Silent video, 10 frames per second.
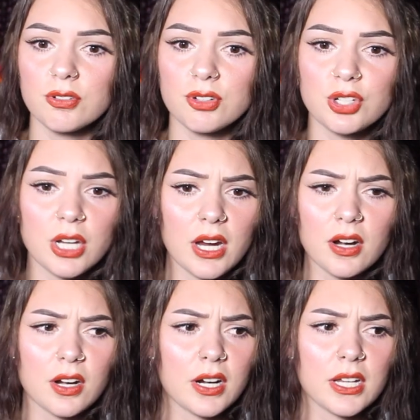
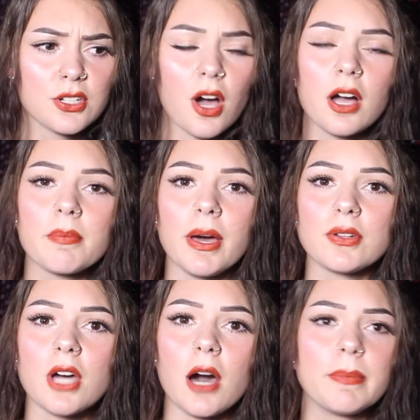share and talk
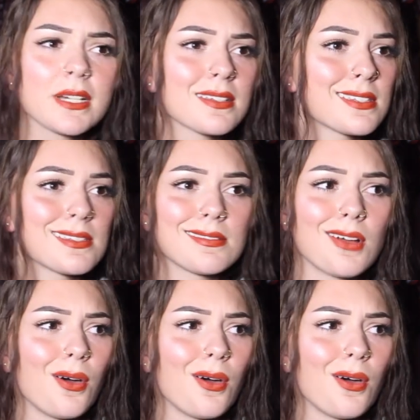about topics